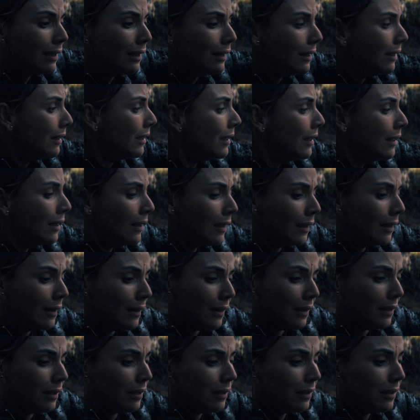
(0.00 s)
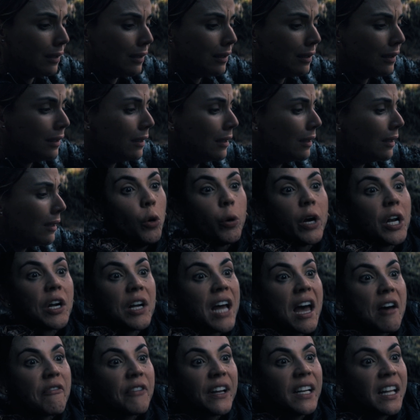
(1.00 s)
as their water bottles are in the
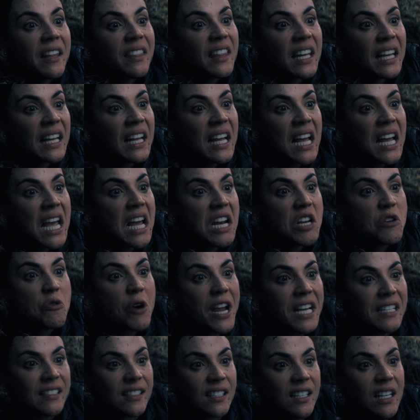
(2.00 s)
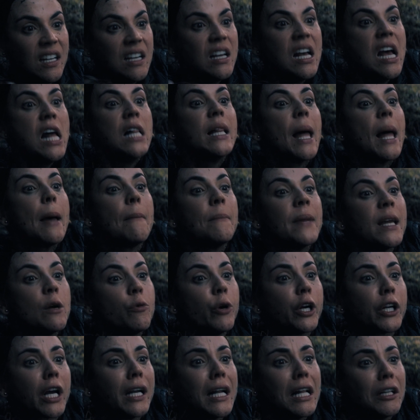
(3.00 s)
backpack that was stolen. She then
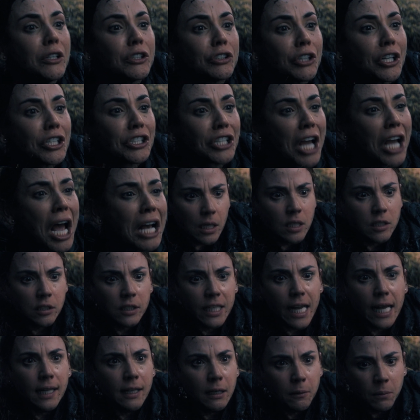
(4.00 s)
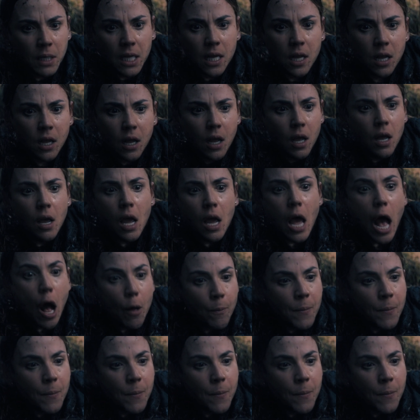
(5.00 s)
has more to worry about when ants start